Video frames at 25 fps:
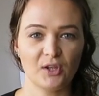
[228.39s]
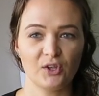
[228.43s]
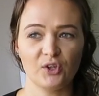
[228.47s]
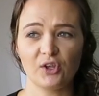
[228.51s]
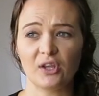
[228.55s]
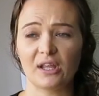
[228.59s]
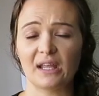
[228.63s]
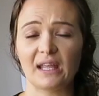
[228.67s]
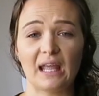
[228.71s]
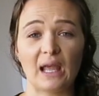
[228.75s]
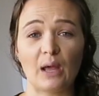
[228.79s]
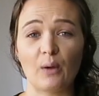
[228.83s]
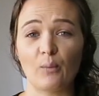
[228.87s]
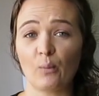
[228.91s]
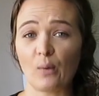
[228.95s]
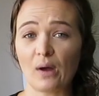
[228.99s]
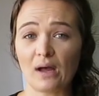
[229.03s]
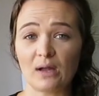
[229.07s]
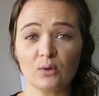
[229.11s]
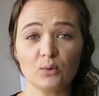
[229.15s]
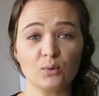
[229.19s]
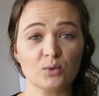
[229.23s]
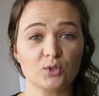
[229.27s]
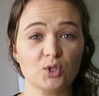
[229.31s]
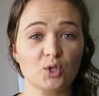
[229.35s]
You can get
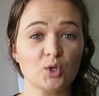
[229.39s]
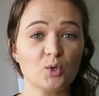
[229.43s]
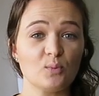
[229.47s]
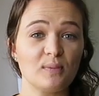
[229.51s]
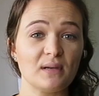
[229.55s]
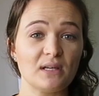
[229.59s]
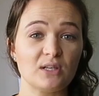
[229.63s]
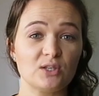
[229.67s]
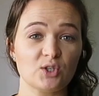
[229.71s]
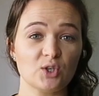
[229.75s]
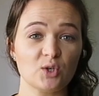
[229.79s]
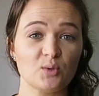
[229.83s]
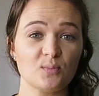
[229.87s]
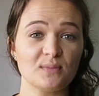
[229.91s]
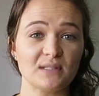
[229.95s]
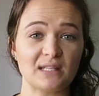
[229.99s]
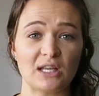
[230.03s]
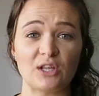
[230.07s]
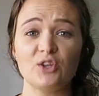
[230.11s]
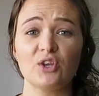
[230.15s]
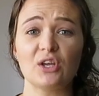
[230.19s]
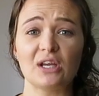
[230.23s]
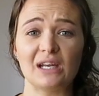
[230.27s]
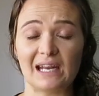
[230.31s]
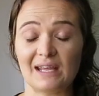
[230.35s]
1 or 2 bedrooms,
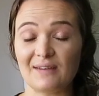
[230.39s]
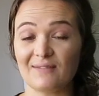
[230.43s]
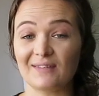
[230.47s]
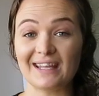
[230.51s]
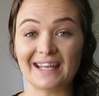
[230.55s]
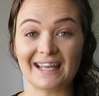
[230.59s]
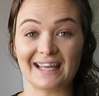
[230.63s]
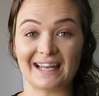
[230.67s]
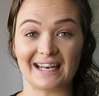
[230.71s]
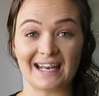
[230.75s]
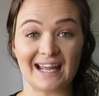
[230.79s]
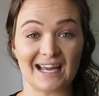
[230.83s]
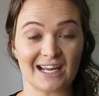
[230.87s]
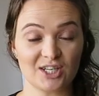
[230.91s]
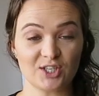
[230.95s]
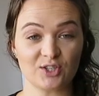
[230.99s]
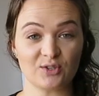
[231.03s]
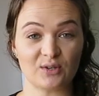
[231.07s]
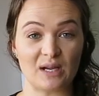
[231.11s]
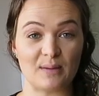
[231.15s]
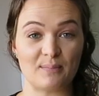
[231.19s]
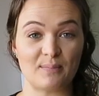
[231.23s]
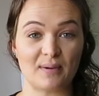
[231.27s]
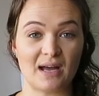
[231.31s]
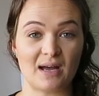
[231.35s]
and you can even get
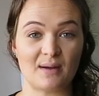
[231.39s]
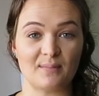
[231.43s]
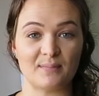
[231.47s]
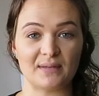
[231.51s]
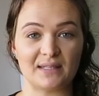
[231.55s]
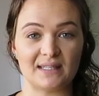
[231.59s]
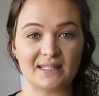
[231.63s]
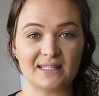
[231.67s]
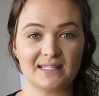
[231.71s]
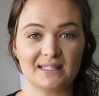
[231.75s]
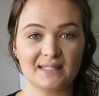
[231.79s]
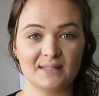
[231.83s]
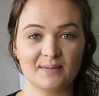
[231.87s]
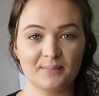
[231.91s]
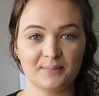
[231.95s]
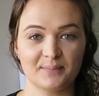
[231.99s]
luxury apartments.